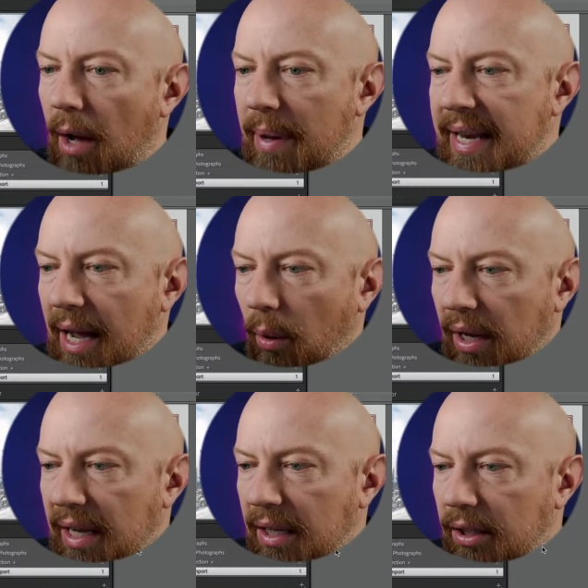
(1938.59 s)
Now,
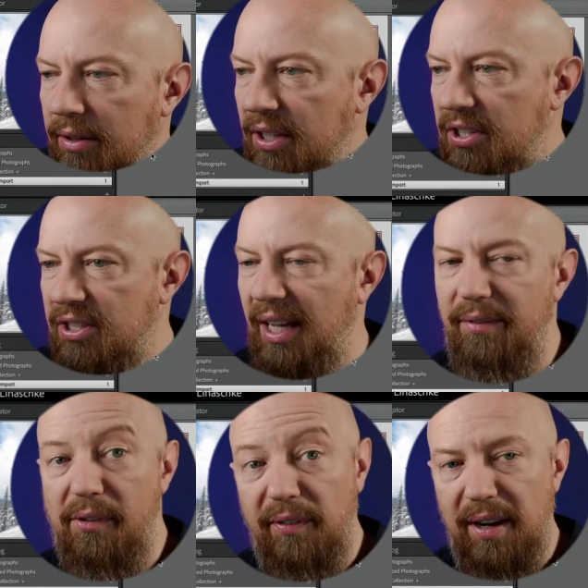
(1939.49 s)
this is kind of
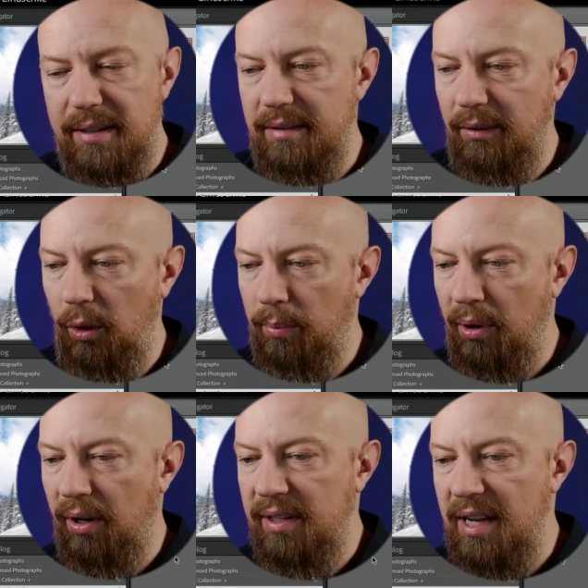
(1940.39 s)
a fun little
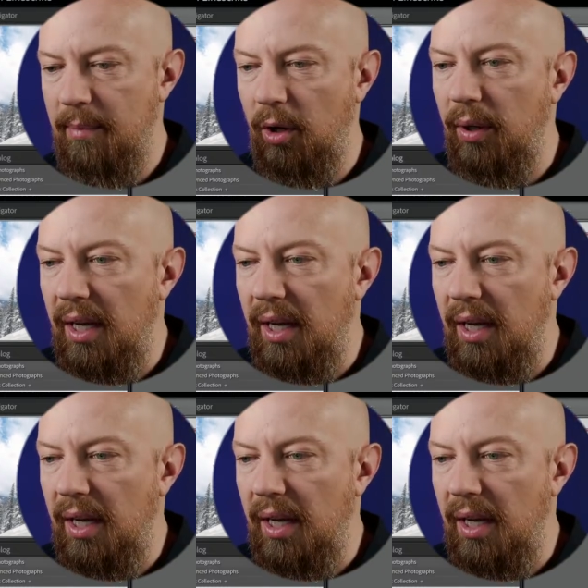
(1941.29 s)
part of the demo.